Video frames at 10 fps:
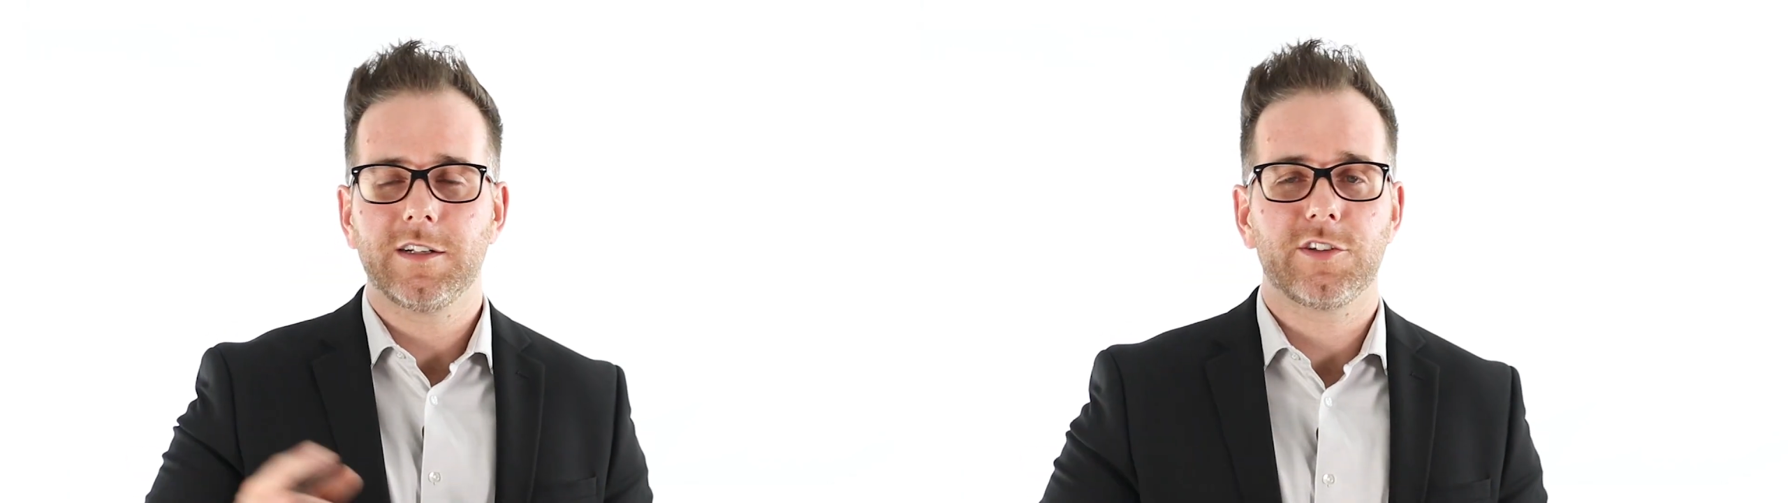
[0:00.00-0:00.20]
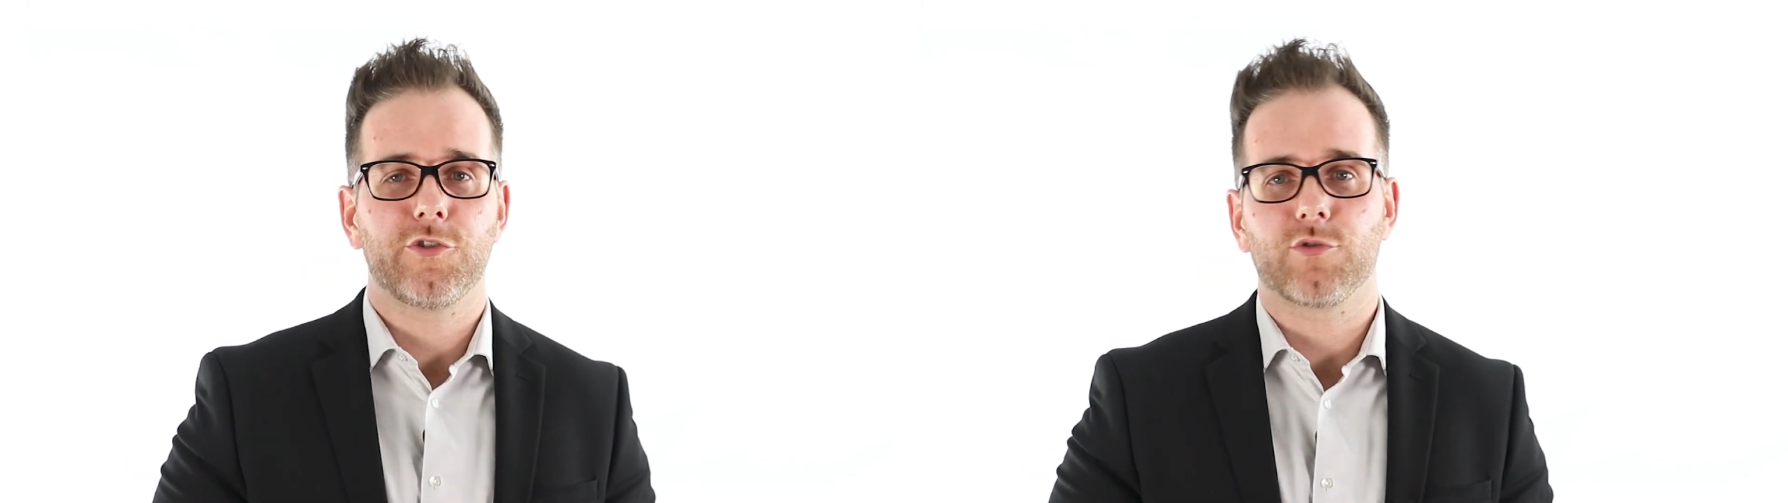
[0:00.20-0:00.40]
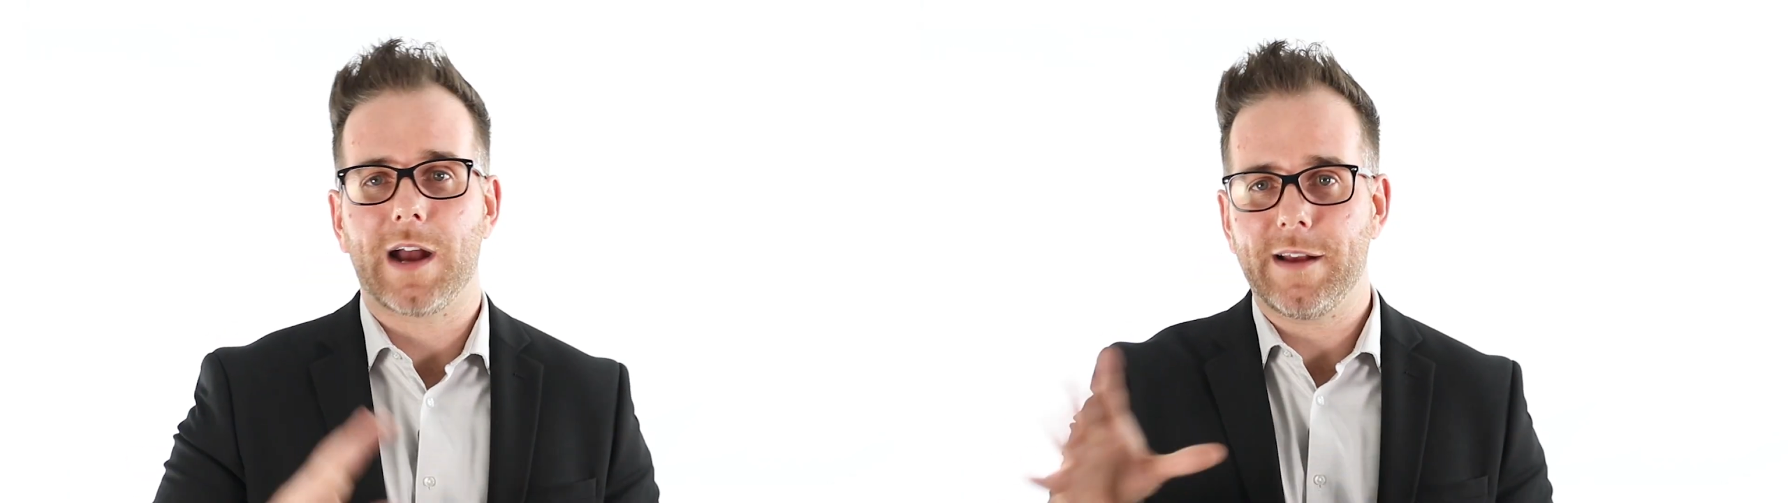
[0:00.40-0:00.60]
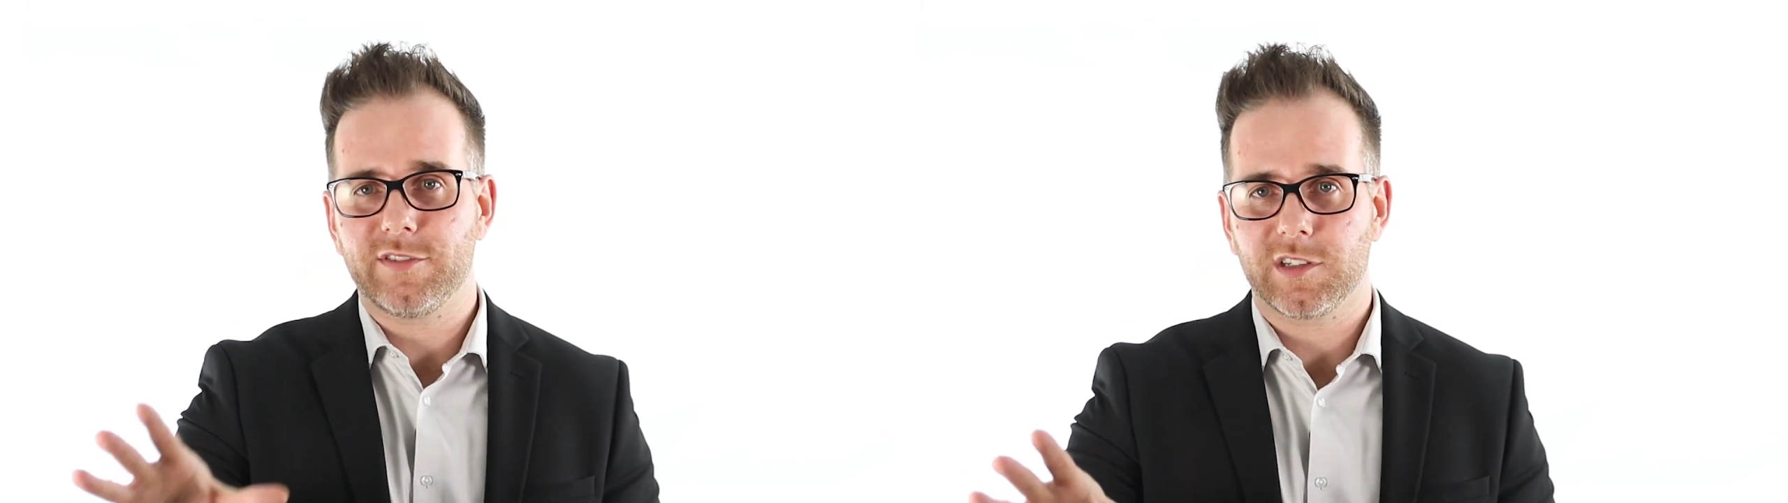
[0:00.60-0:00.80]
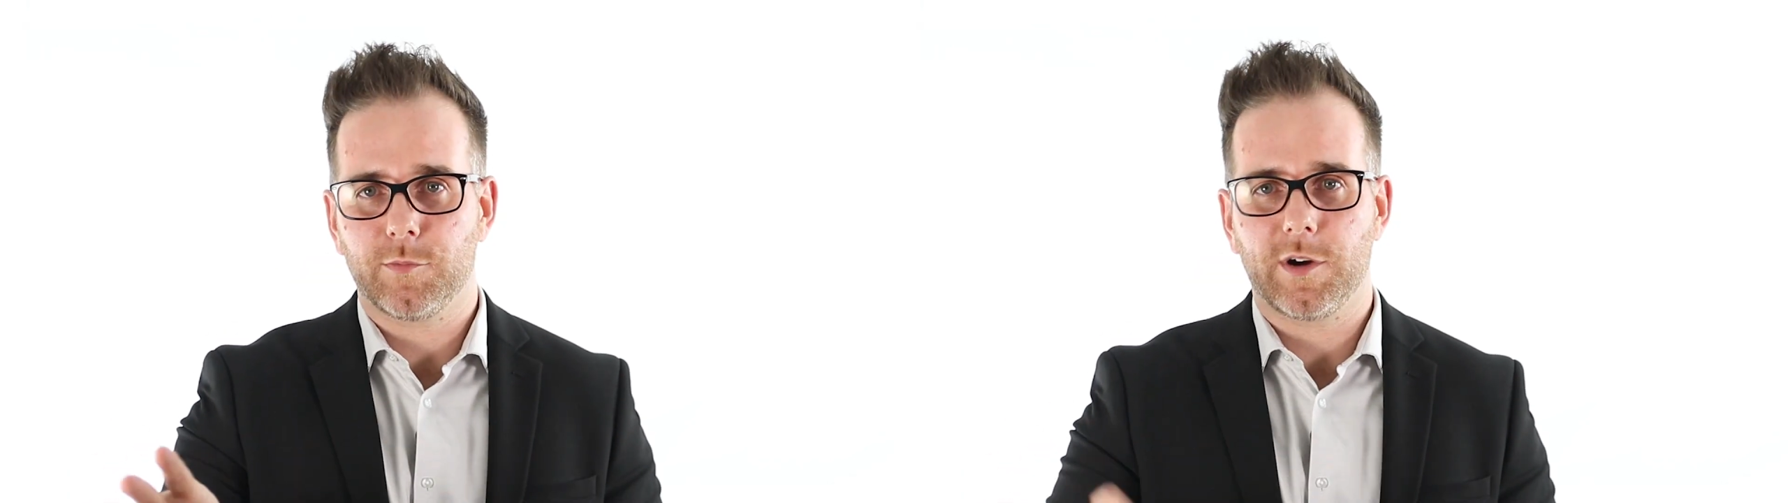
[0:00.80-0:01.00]
to
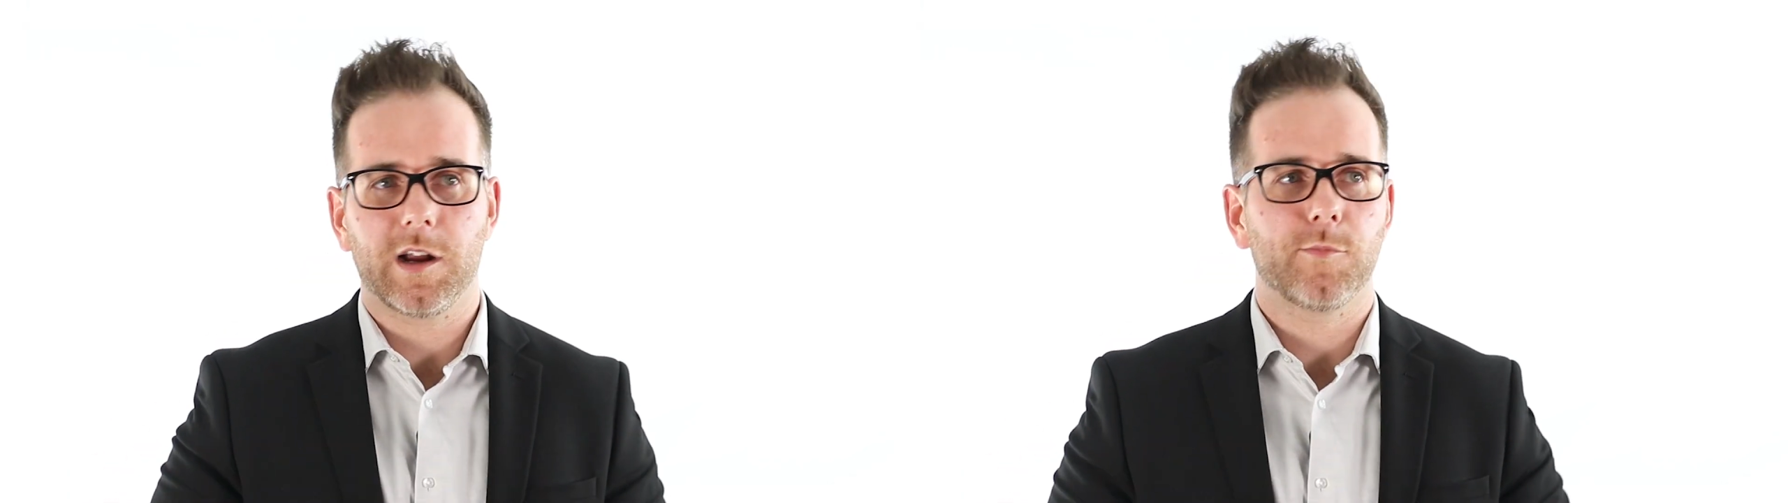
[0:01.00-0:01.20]
drive somewhere,